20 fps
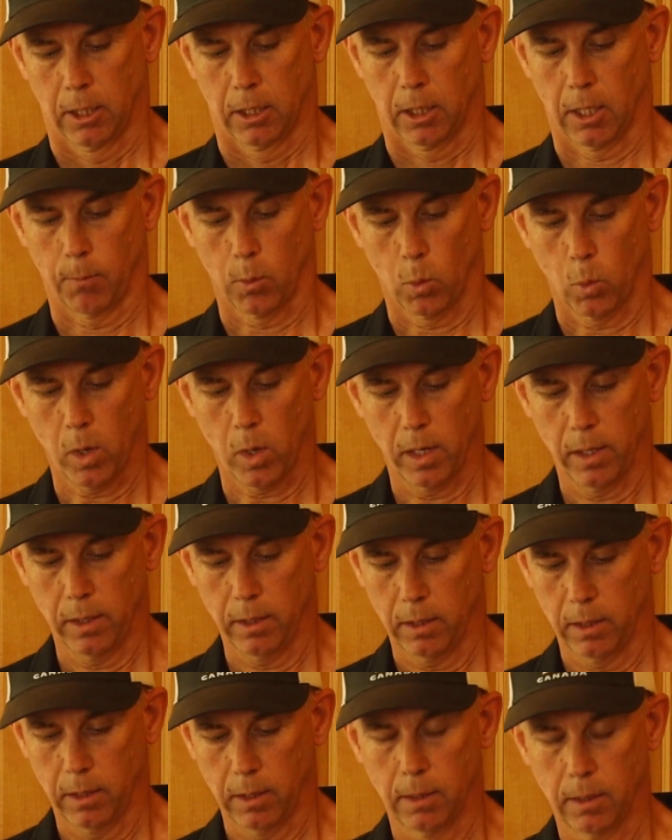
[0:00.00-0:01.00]
number
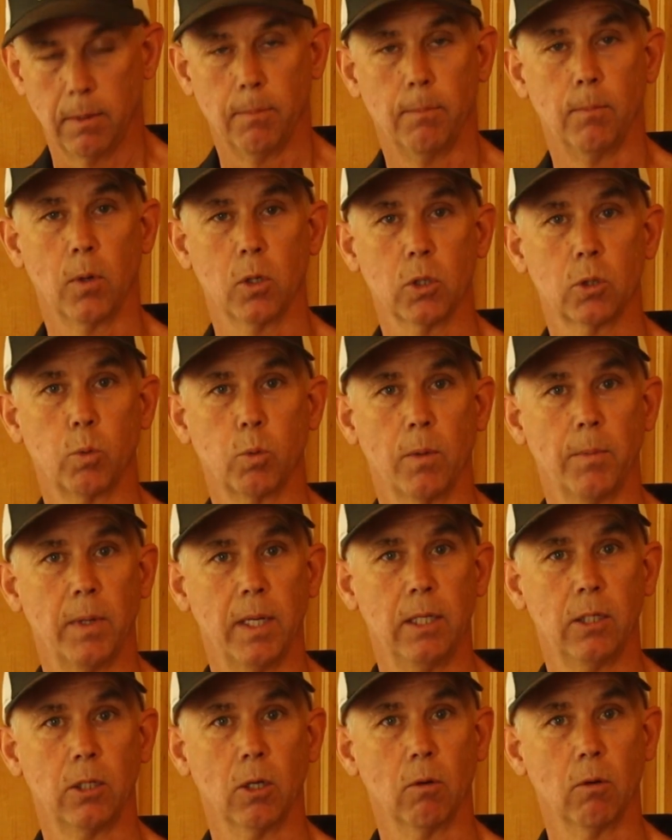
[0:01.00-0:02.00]
one, most
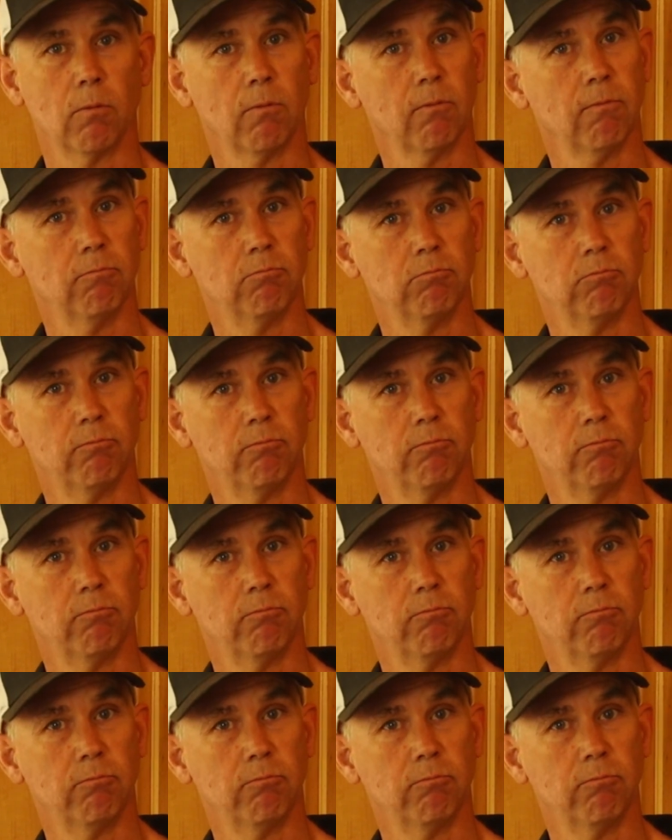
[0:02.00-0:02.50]
women don't